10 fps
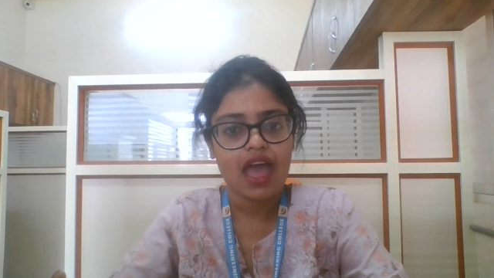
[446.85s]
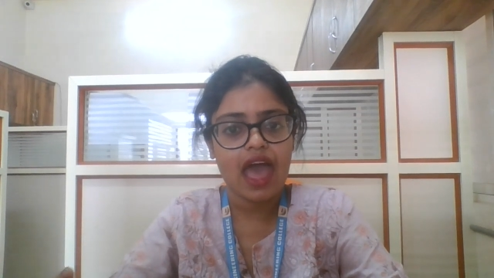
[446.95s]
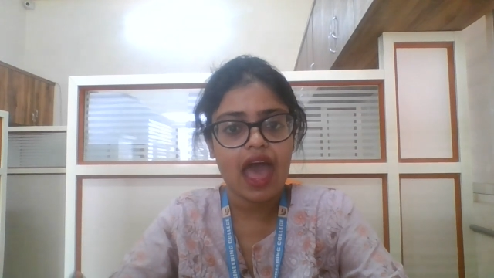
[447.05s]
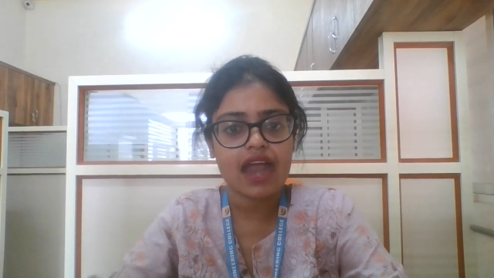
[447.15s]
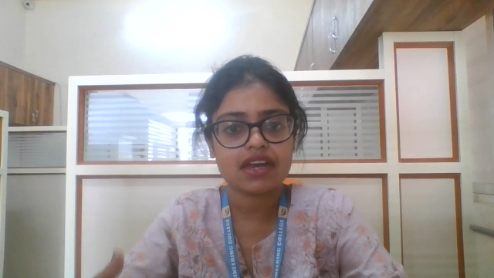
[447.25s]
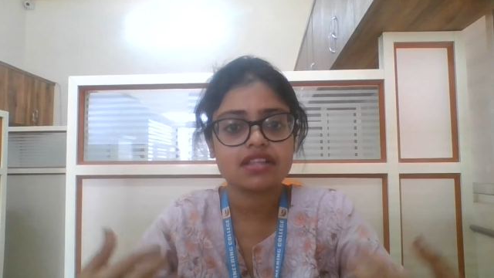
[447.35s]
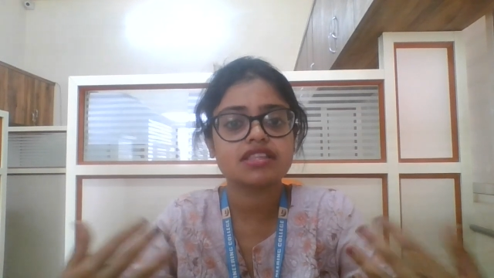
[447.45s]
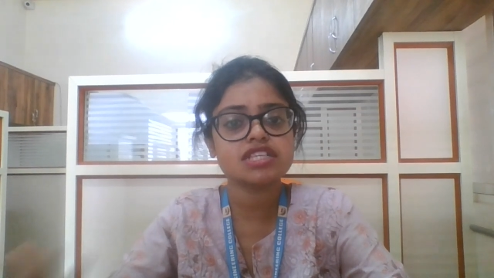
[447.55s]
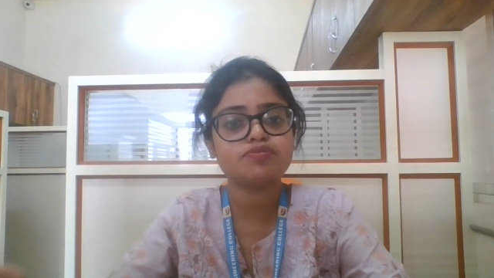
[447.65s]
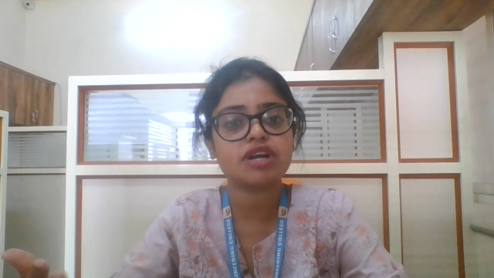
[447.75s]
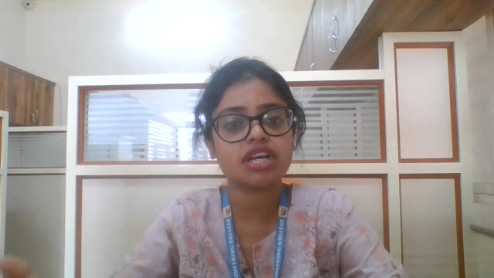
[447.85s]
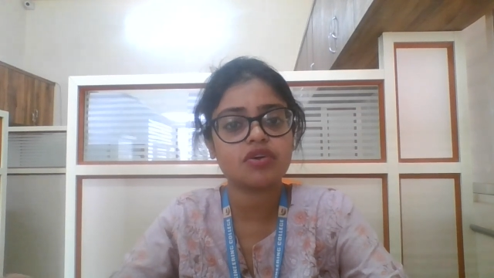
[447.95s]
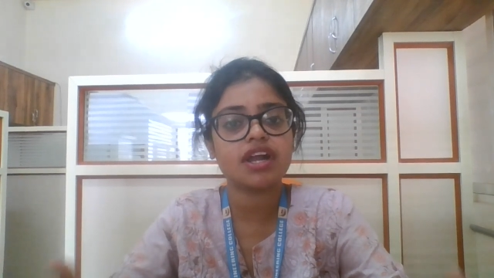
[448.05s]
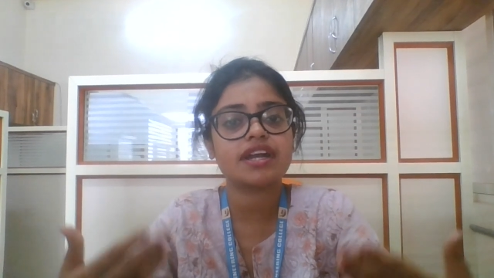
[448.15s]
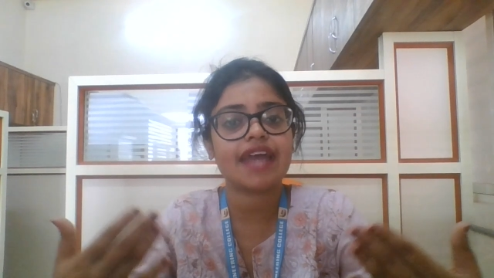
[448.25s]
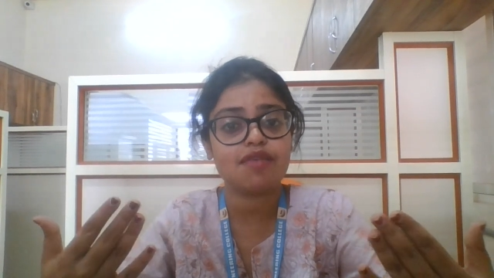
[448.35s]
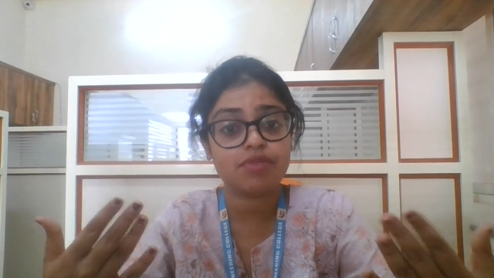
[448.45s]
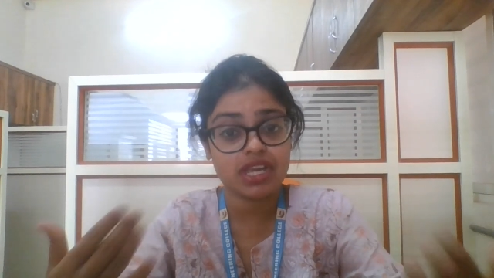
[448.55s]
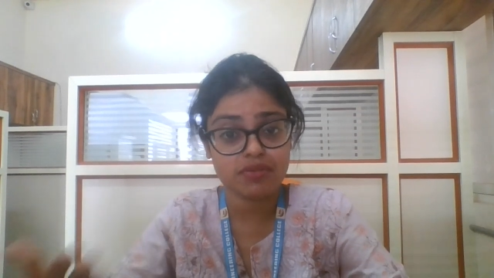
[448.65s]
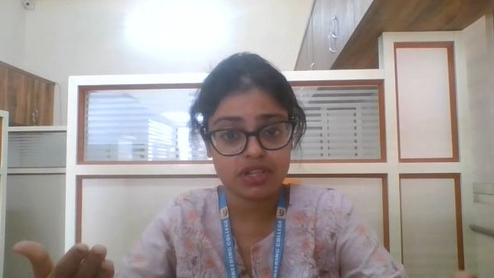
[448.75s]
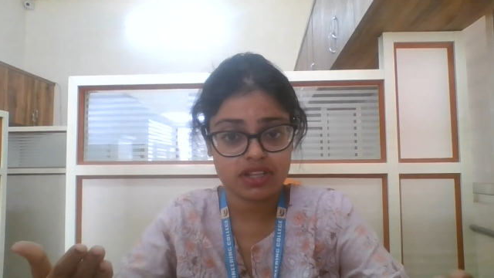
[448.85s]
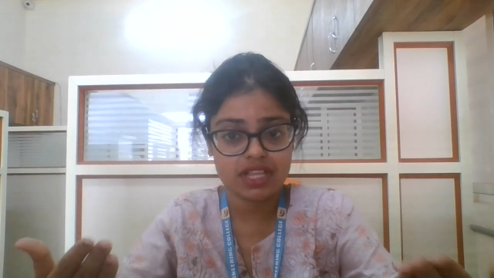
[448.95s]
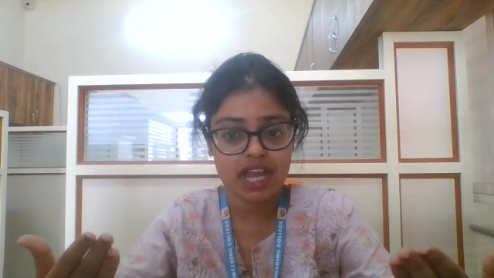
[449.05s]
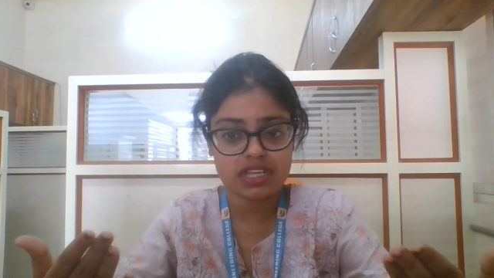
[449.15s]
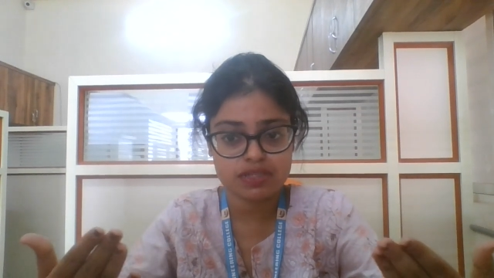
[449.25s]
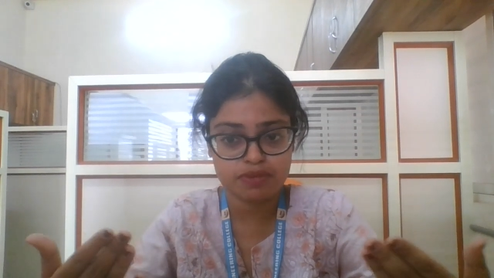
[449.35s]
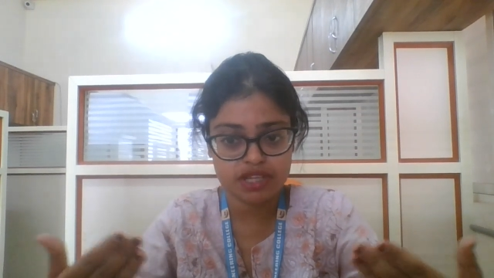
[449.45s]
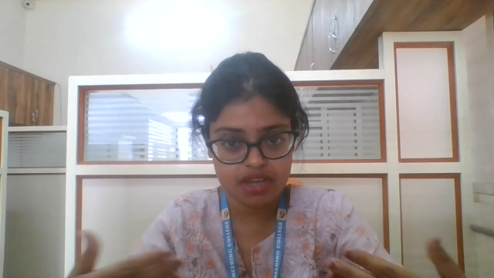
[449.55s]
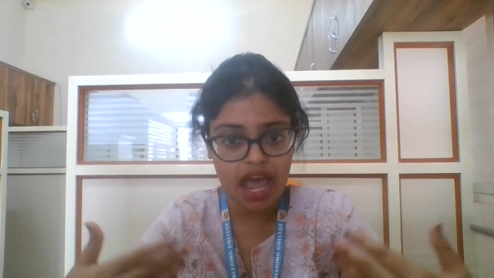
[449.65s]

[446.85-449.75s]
and this particular timetable that has been